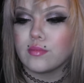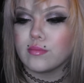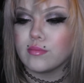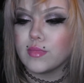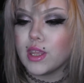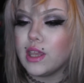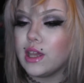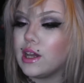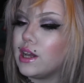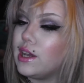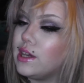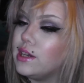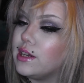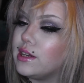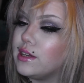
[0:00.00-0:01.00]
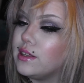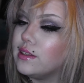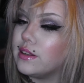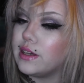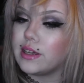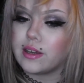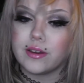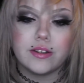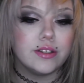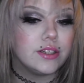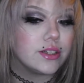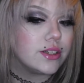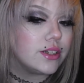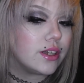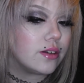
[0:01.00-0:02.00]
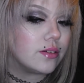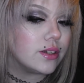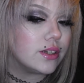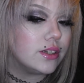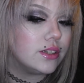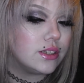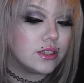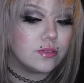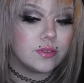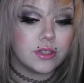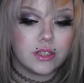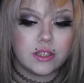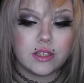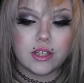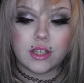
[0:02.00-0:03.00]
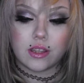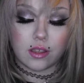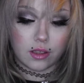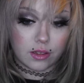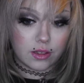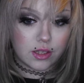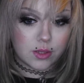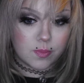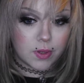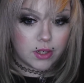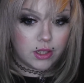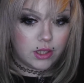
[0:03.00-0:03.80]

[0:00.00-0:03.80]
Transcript: I like how it turned out relatively. I think it looks pretty cute.